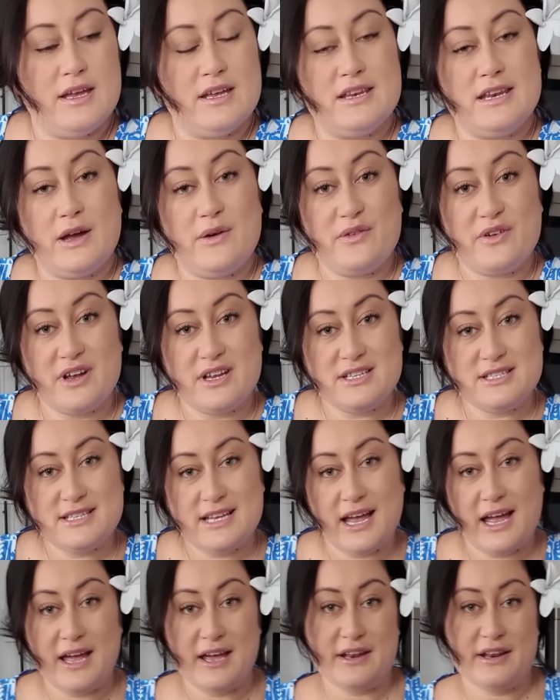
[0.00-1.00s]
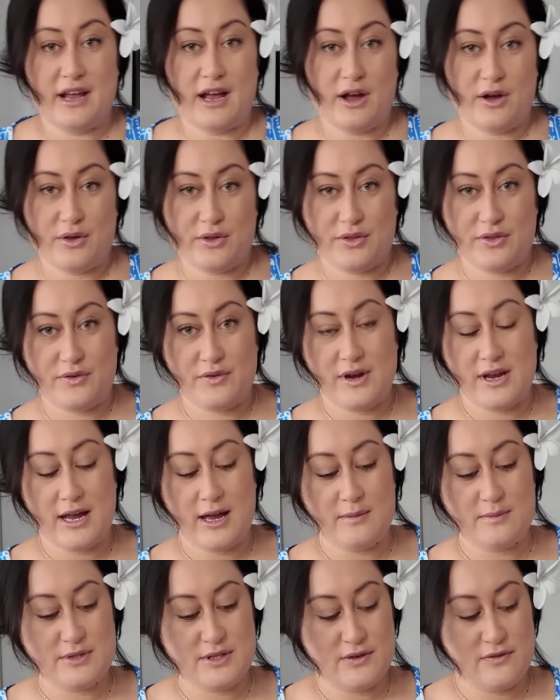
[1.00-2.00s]
Now we're going to add our 3
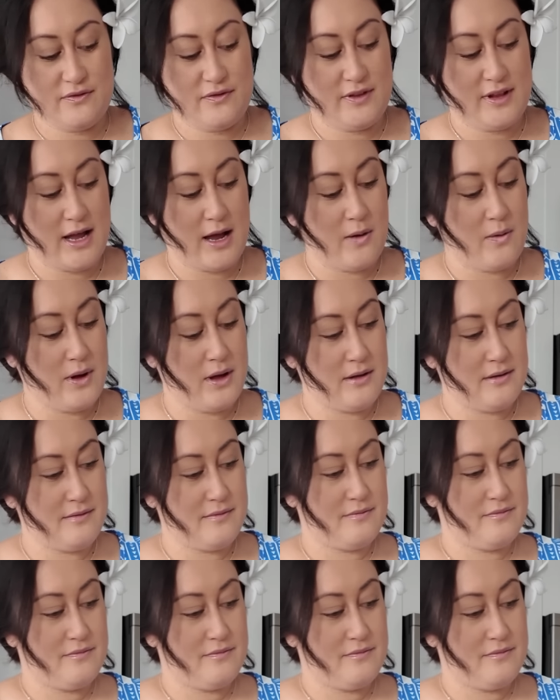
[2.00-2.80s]
cups of flour.